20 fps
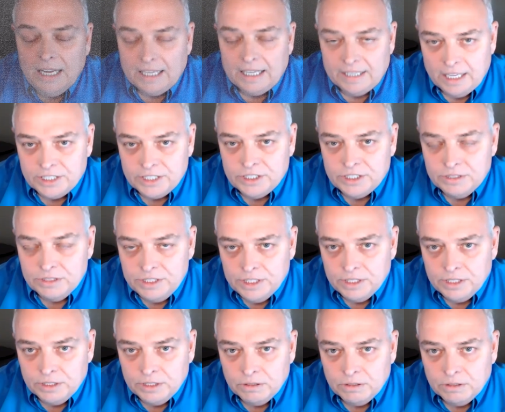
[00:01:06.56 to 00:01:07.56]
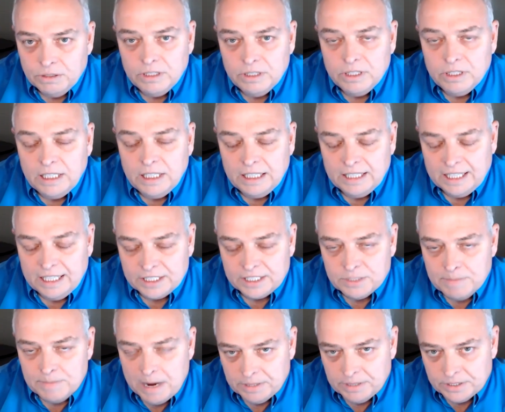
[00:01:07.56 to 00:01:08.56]
Unless you do, this
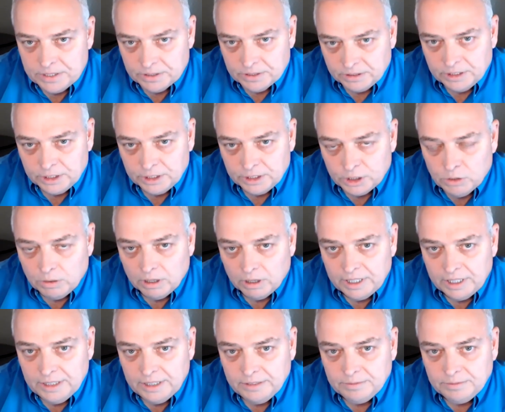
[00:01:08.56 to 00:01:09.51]
may result in a query.